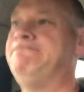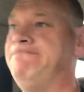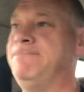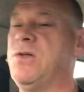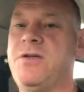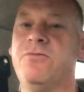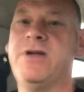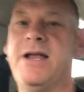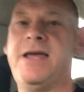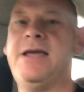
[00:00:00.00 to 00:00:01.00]
Nothing
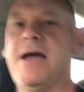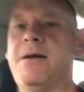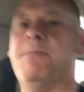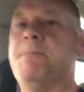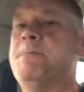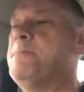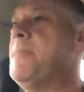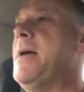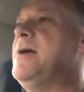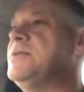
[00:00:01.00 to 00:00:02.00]
really
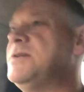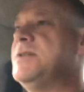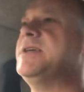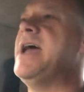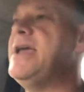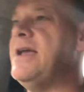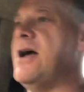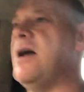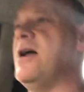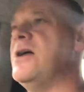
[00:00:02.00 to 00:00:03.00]
else to say
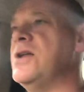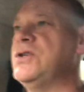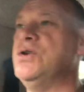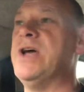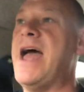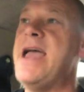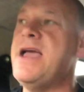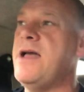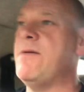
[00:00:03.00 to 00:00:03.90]
today.